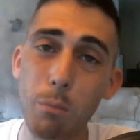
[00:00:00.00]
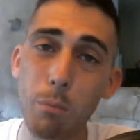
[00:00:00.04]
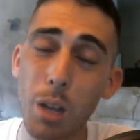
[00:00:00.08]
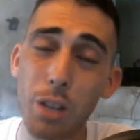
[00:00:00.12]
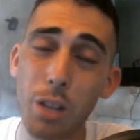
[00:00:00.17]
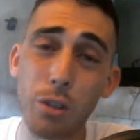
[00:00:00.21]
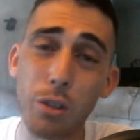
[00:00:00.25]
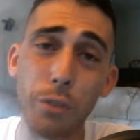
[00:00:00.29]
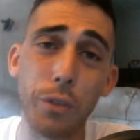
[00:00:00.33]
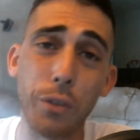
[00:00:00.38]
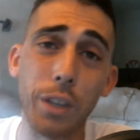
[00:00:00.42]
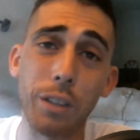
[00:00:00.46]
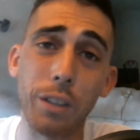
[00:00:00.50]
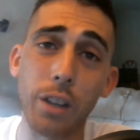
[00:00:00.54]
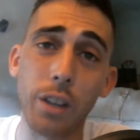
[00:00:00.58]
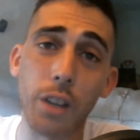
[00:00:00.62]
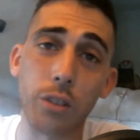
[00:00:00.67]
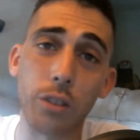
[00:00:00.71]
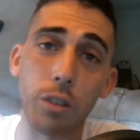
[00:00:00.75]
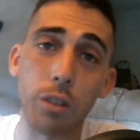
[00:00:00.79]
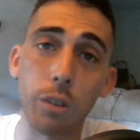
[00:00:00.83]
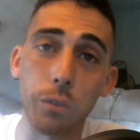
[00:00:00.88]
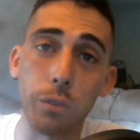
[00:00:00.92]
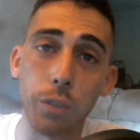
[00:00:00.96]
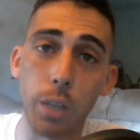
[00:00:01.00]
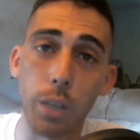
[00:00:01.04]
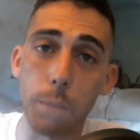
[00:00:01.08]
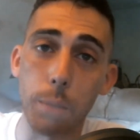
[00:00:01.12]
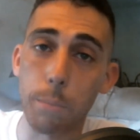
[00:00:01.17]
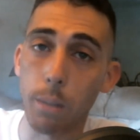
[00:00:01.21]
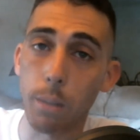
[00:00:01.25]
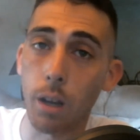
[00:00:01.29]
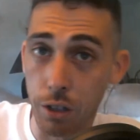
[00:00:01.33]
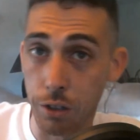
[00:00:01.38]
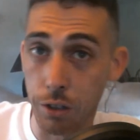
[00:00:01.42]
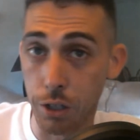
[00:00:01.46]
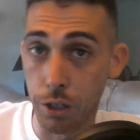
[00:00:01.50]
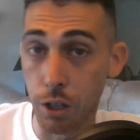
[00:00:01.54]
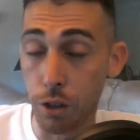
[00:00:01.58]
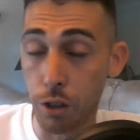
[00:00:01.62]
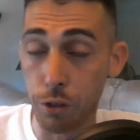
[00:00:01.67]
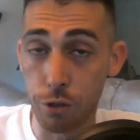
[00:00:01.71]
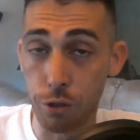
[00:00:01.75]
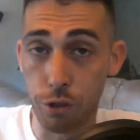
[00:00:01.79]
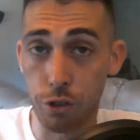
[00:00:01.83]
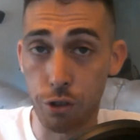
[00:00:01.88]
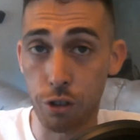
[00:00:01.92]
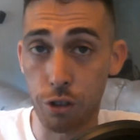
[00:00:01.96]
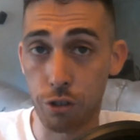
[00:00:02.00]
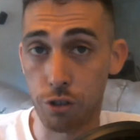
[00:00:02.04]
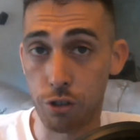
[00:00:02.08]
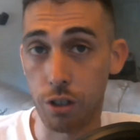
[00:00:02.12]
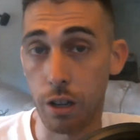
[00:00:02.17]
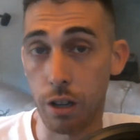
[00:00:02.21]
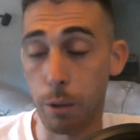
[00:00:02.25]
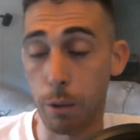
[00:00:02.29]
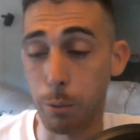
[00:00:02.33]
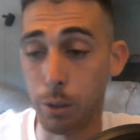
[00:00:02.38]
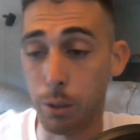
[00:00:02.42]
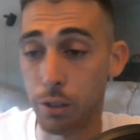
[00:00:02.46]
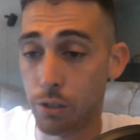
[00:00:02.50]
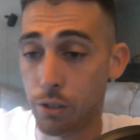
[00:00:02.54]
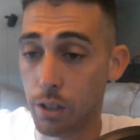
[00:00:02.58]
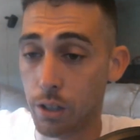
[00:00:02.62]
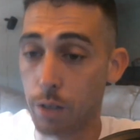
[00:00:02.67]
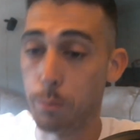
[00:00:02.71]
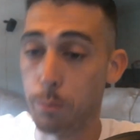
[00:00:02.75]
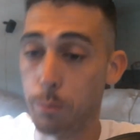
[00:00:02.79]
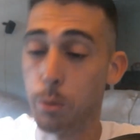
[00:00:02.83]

It's a fantastic vape. The other suggestion I would have said